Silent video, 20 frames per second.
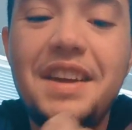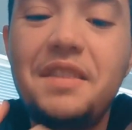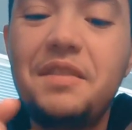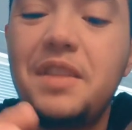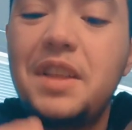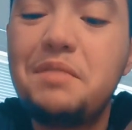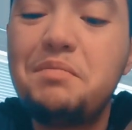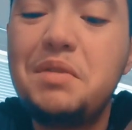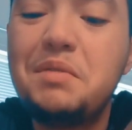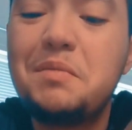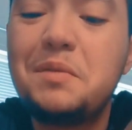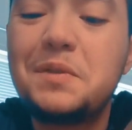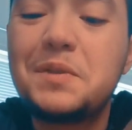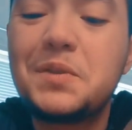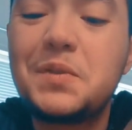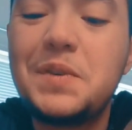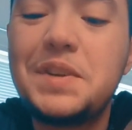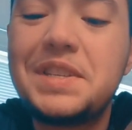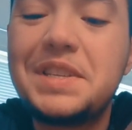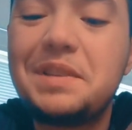I've let people
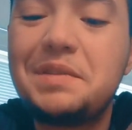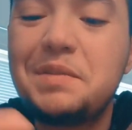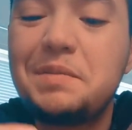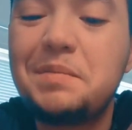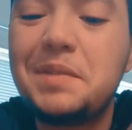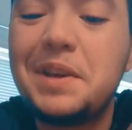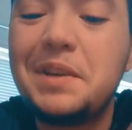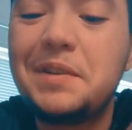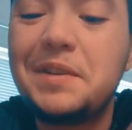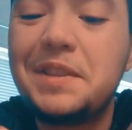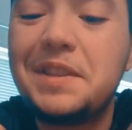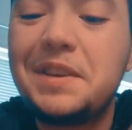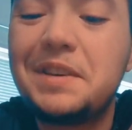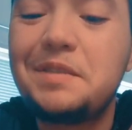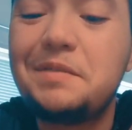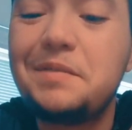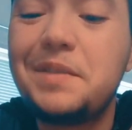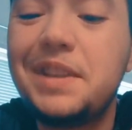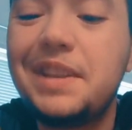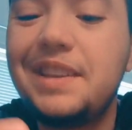squeeze them and play with
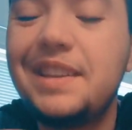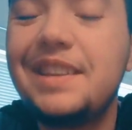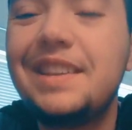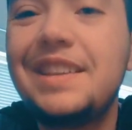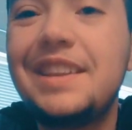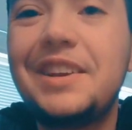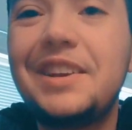them, and